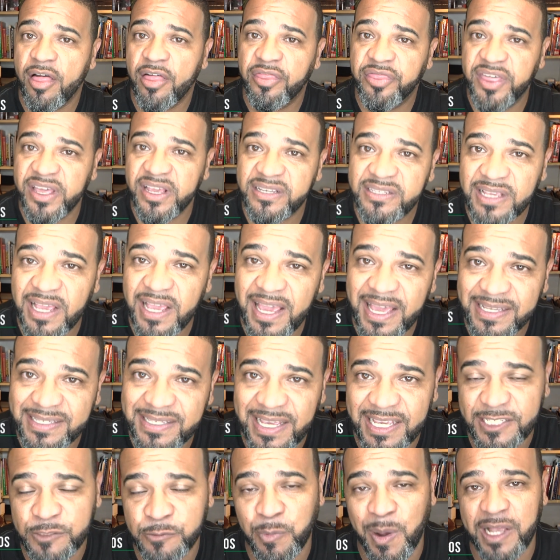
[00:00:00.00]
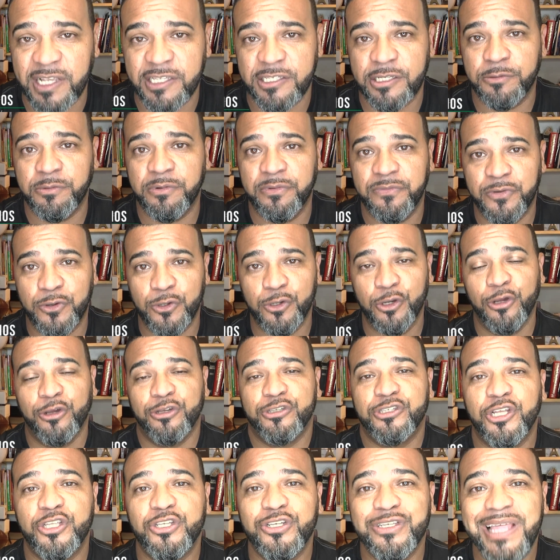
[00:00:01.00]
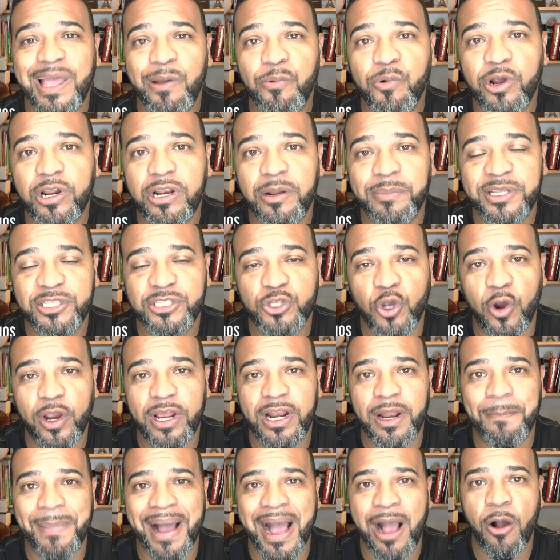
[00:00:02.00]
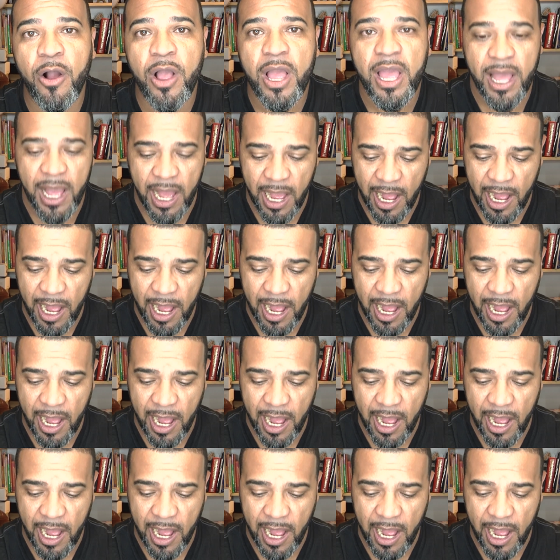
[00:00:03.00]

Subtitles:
This is a sponsored review. So today we're gonna be talking about